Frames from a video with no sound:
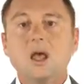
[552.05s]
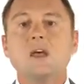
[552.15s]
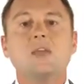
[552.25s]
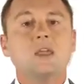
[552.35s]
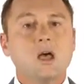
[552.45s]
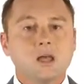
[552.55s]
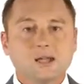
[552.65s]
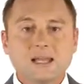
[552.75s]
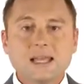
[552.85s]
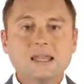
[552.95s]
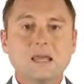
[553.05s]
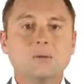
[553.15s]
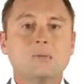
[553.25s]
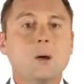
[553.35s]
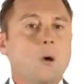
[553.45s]
and then link
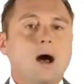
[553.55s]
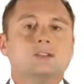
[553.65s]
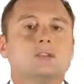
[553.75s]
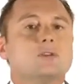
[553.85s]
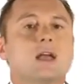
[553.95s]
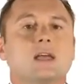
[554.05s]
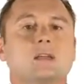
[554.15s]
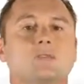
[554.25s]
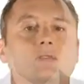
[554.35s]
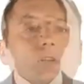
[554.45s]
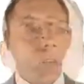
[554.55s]
them positive or negative.